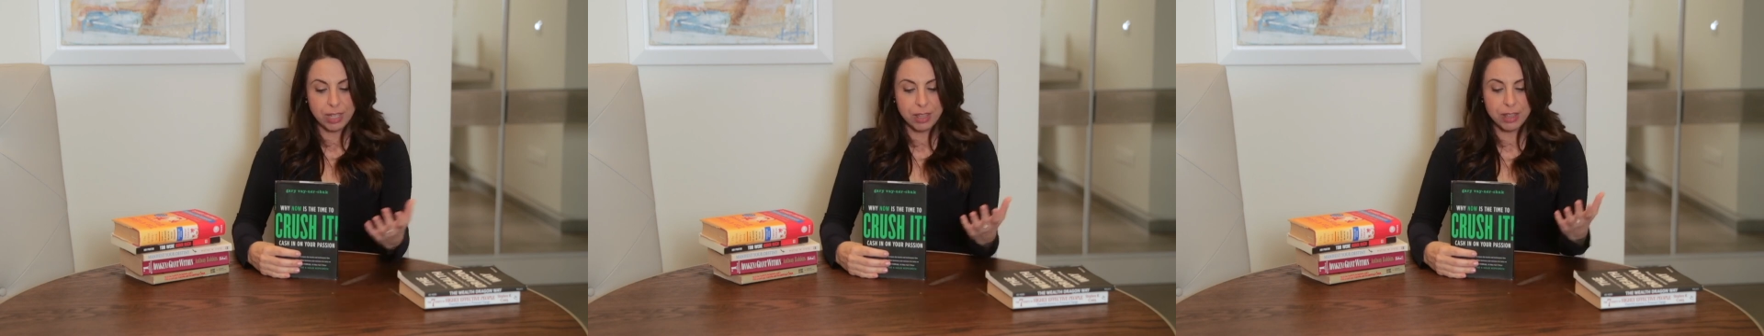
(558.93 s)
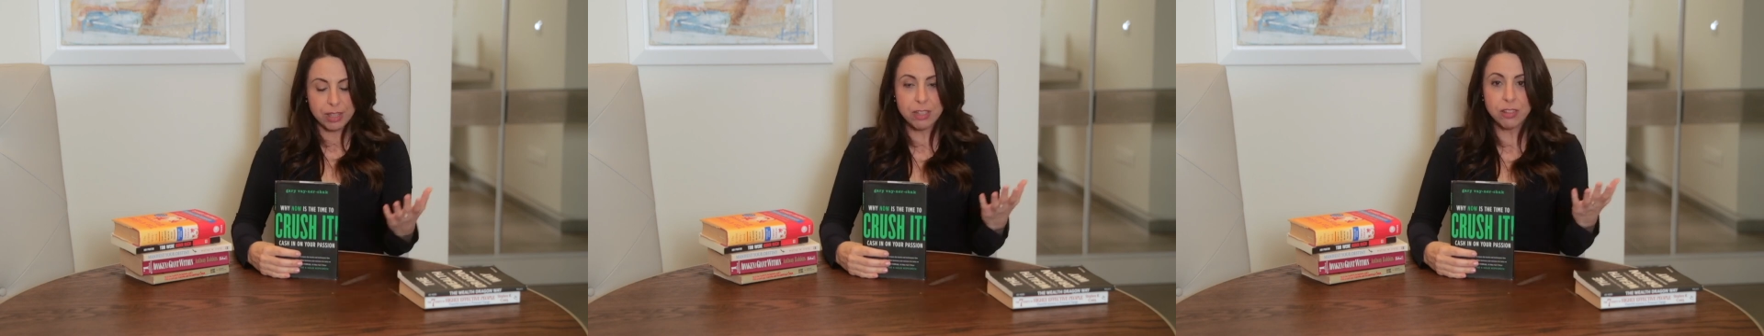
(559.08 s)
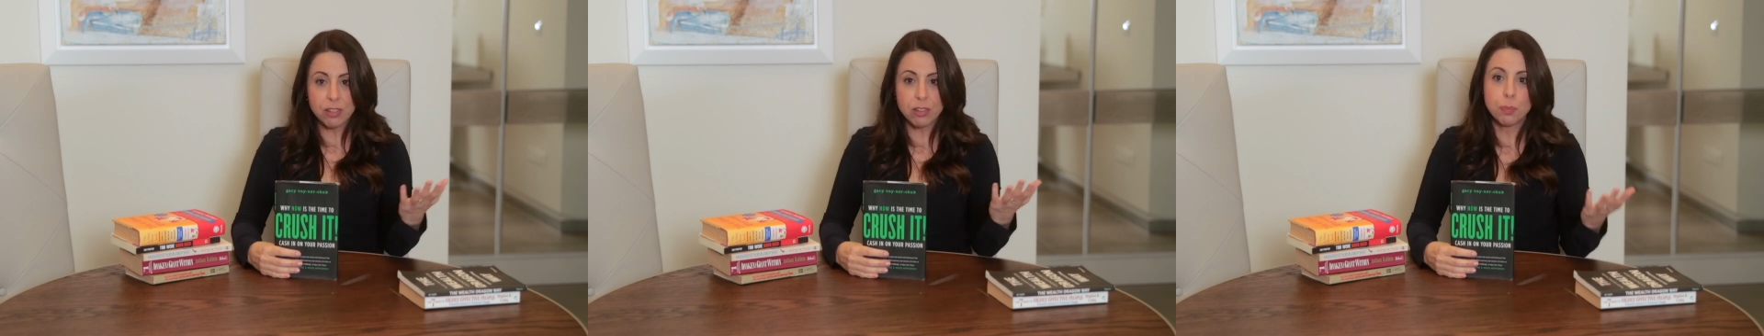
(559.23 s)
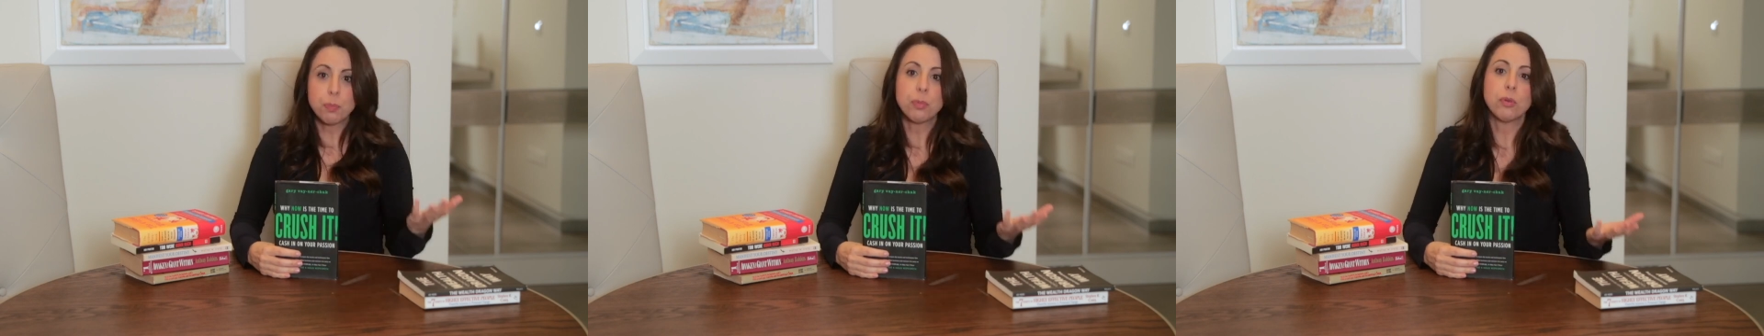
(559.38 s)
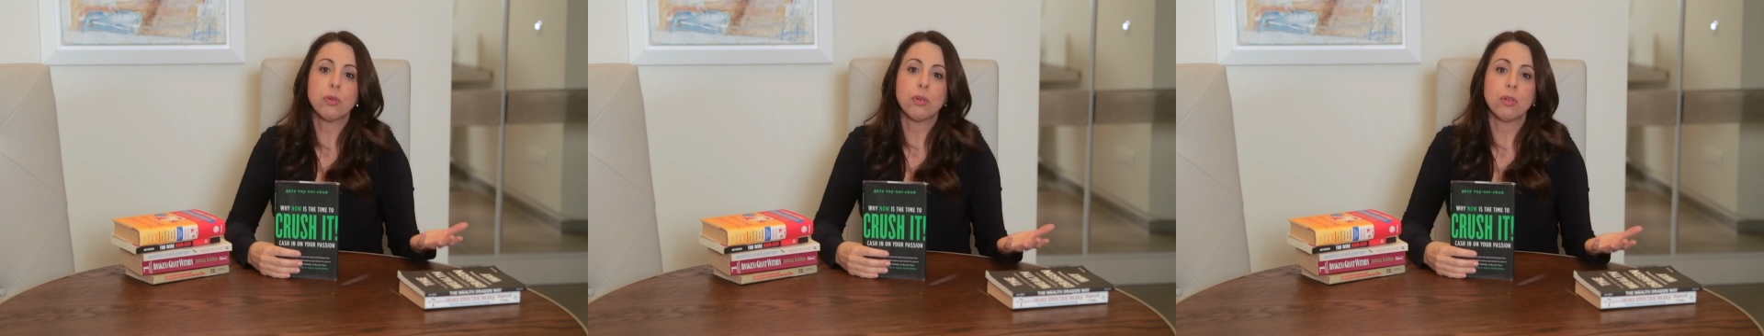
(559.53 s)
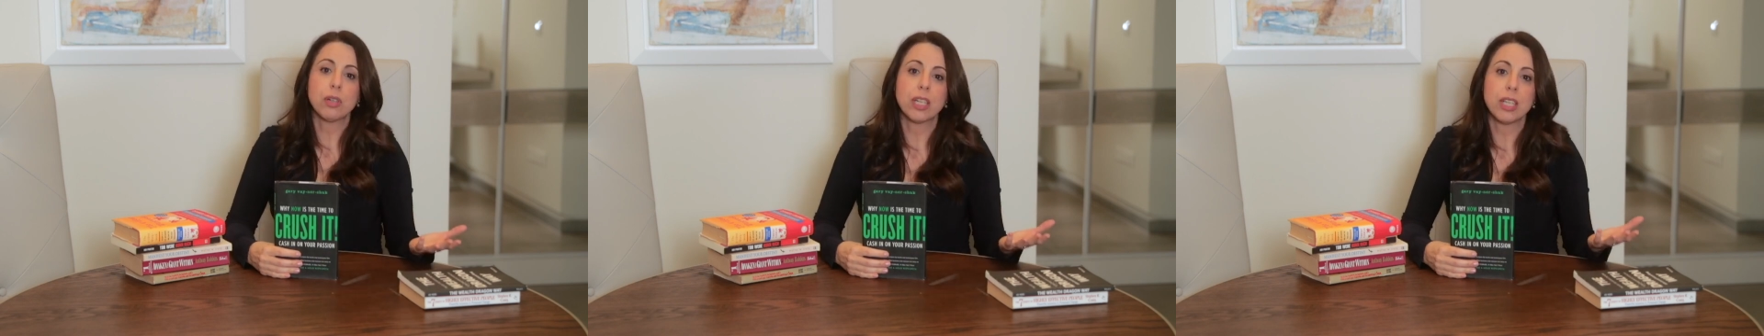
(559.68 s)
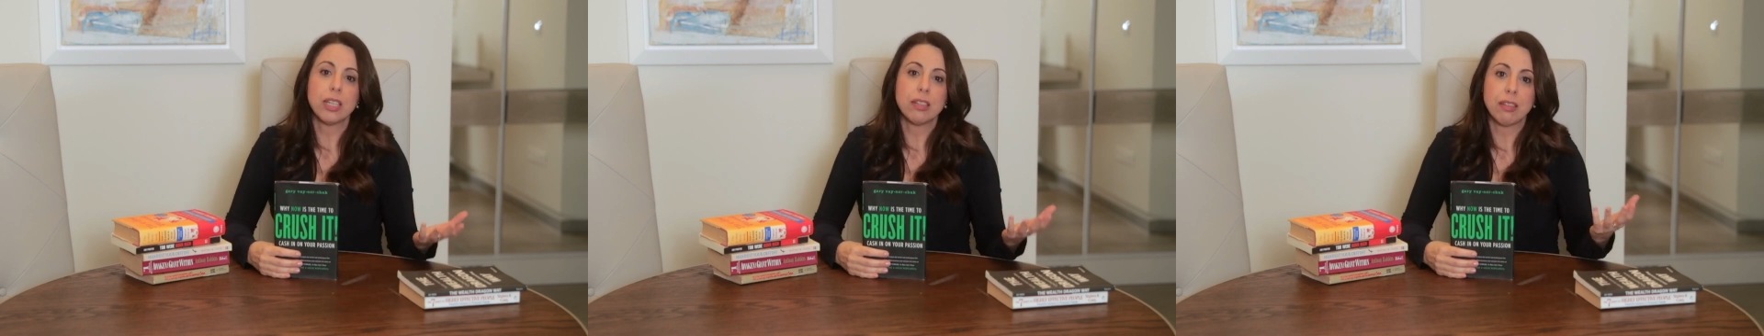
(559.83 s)
This
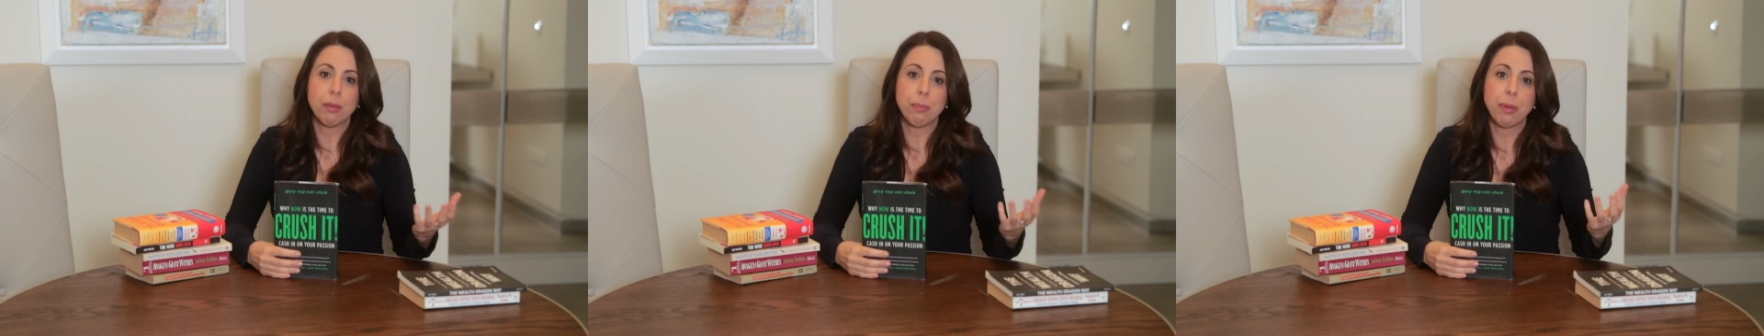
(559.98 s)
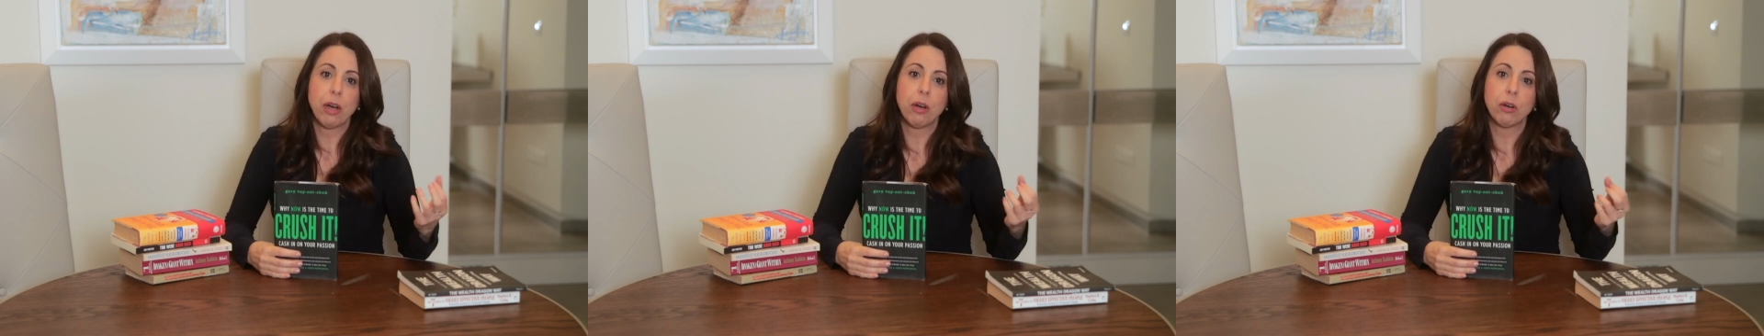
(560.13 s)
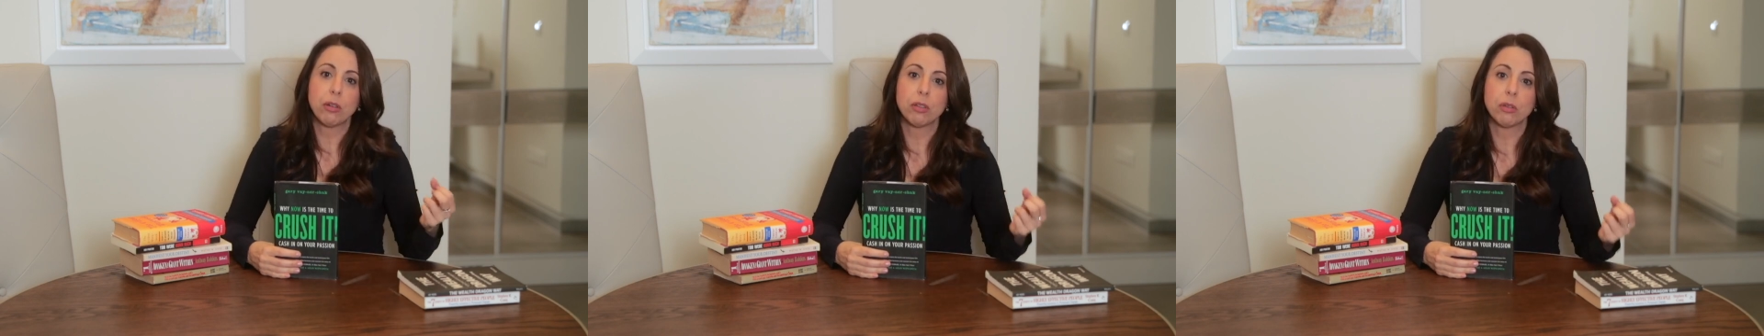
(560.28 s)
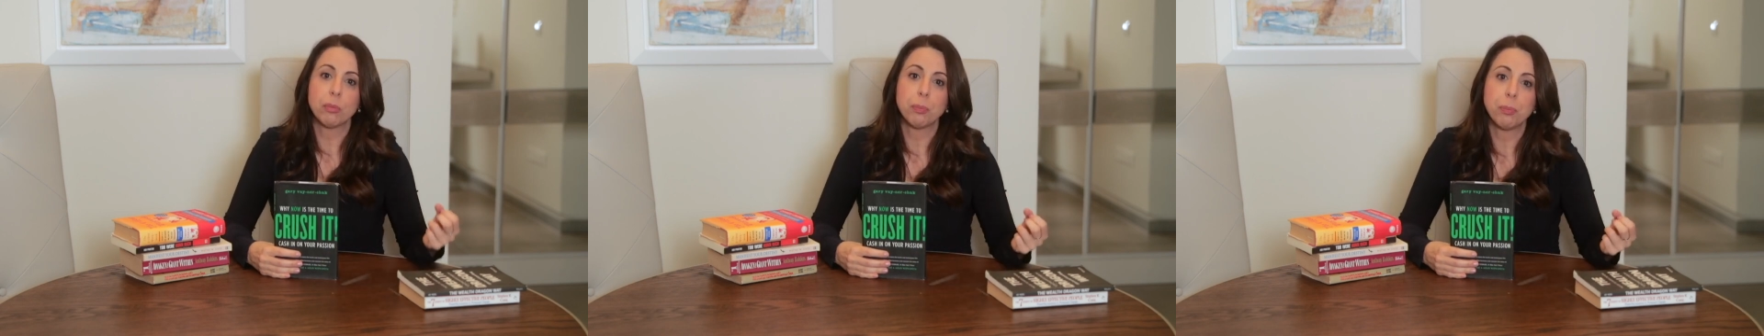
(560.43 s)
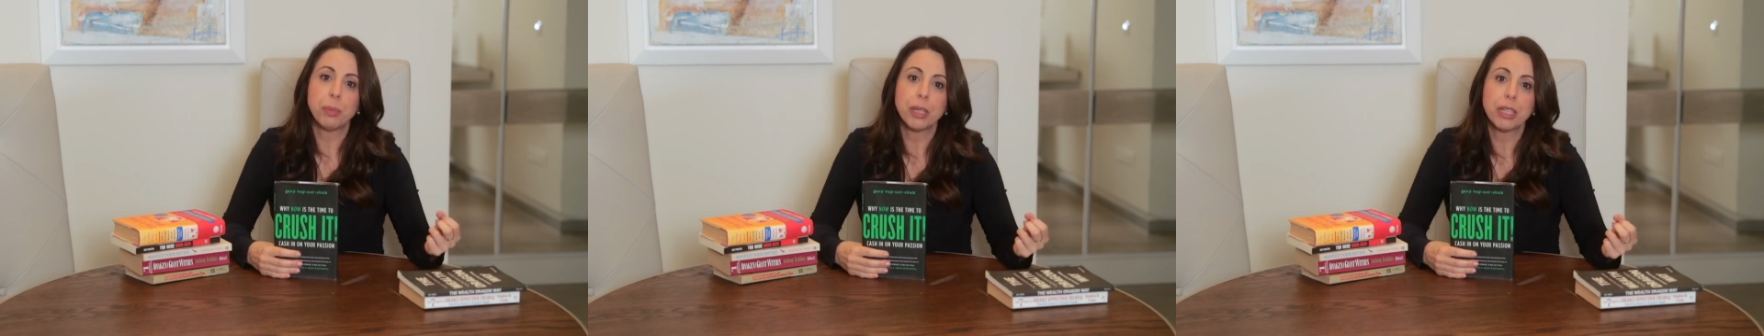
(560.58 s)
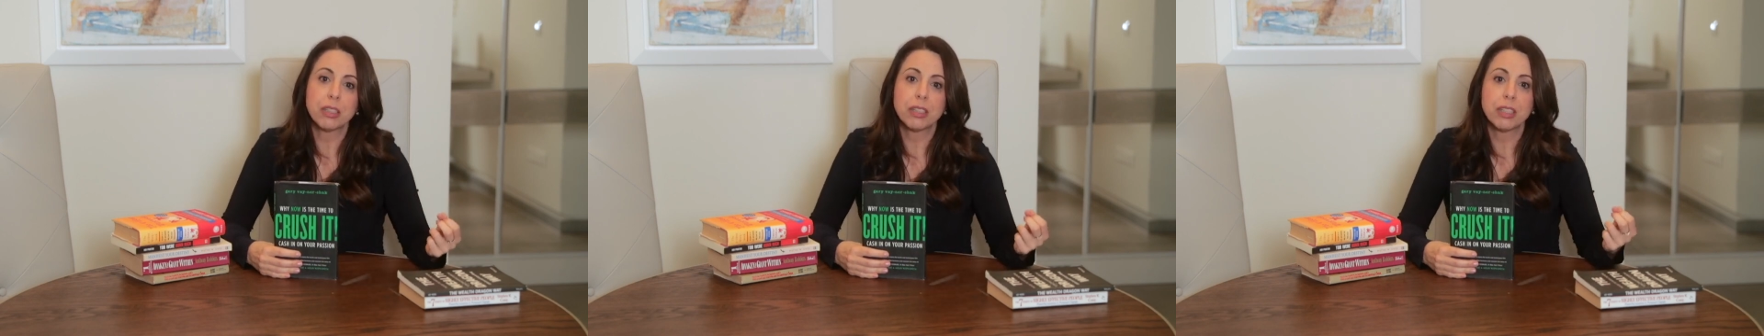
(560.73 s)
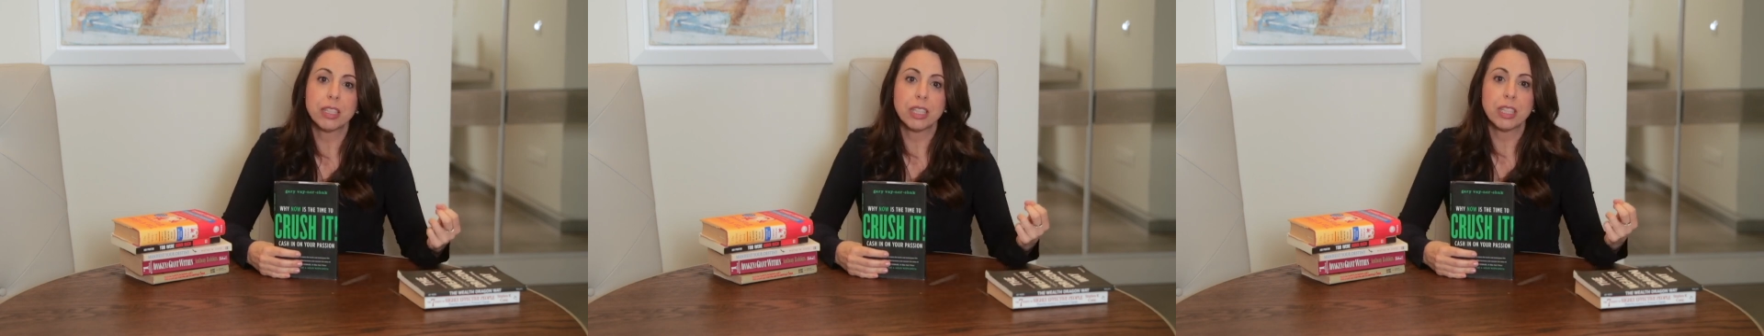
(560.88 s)
book is about
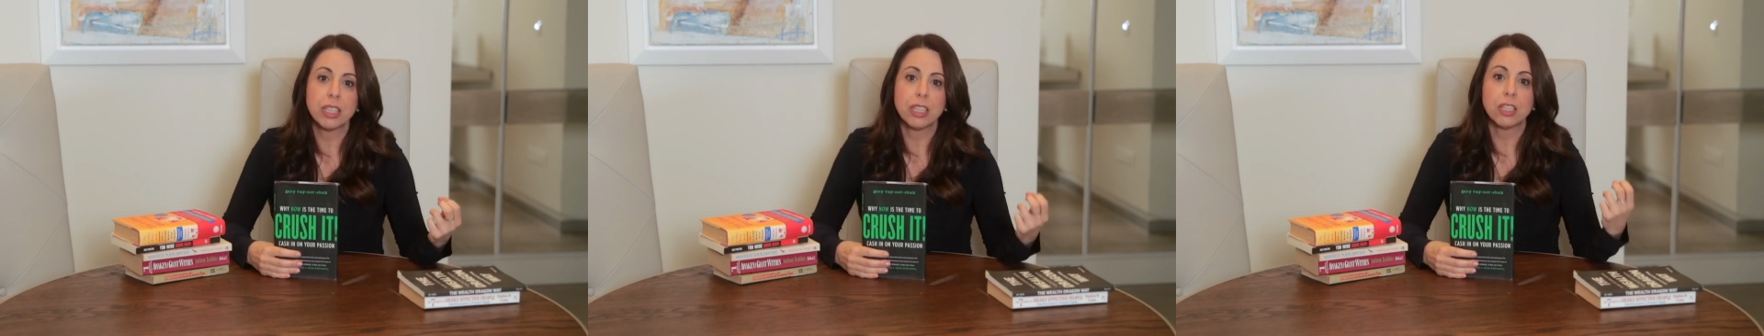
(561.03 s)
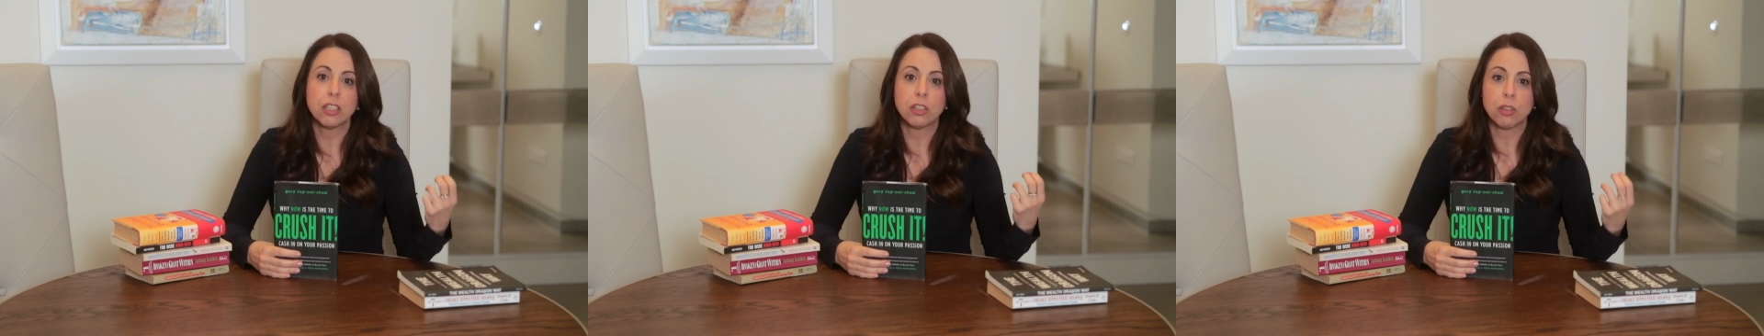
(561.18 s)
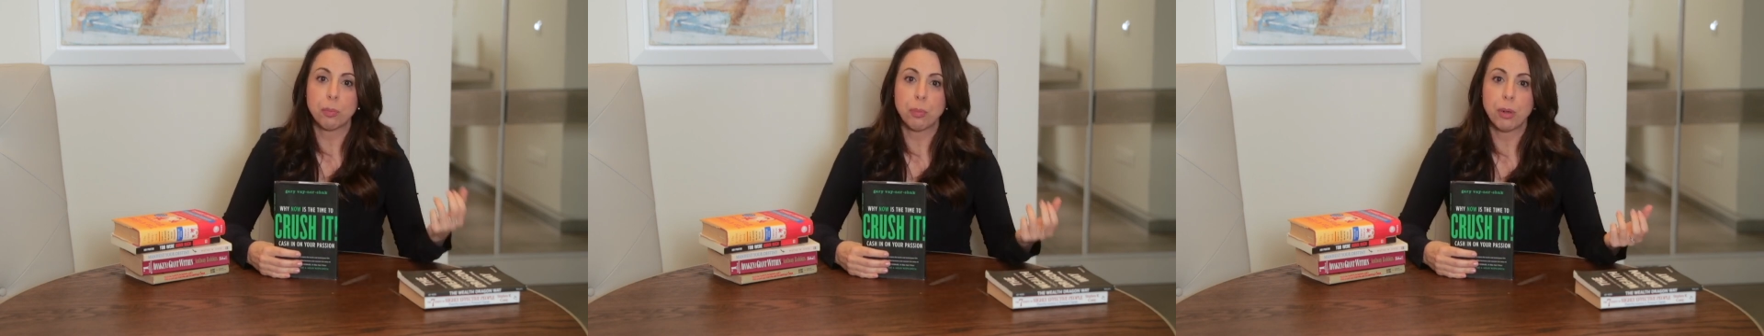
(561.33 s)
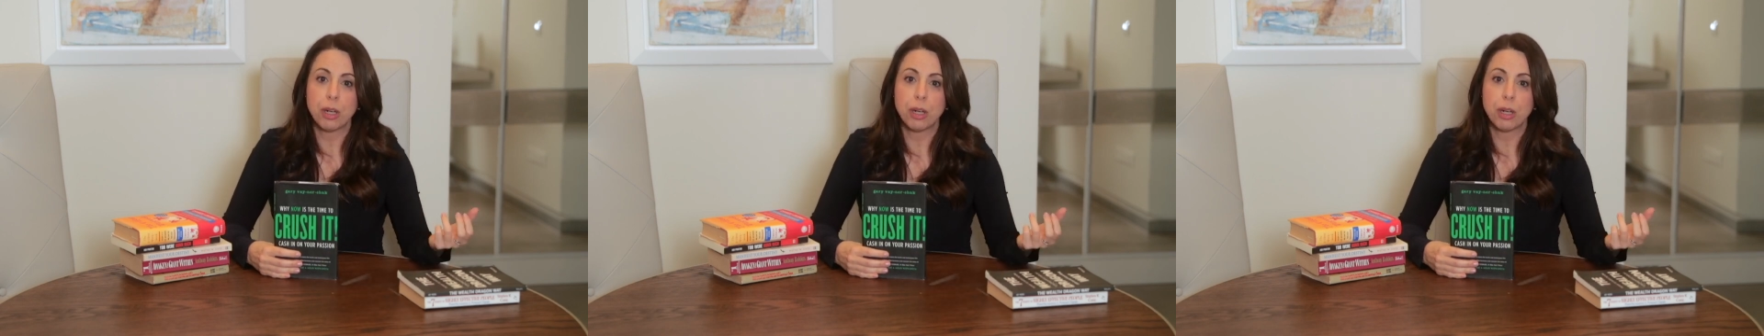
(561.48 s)
building your